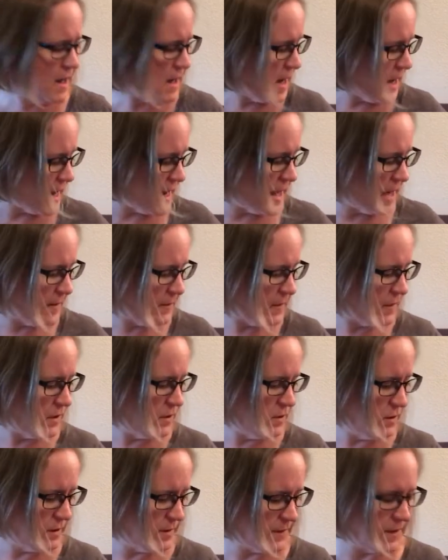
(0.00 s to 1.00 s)
I'm going to
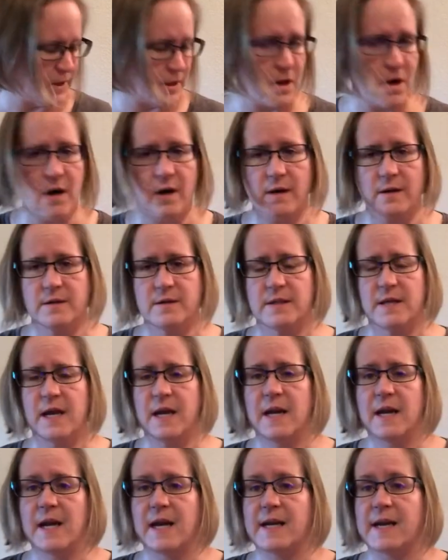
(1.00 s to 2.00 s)
hold up the cards
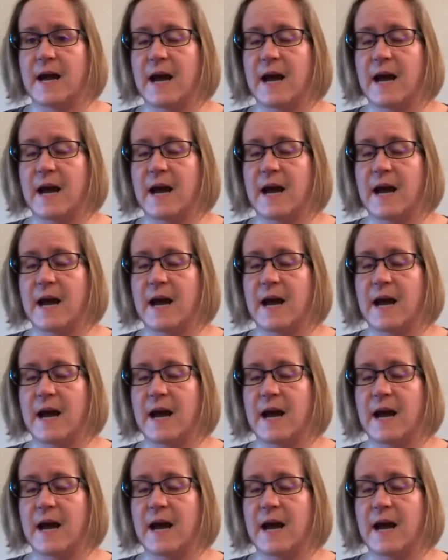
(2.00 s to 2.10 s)
and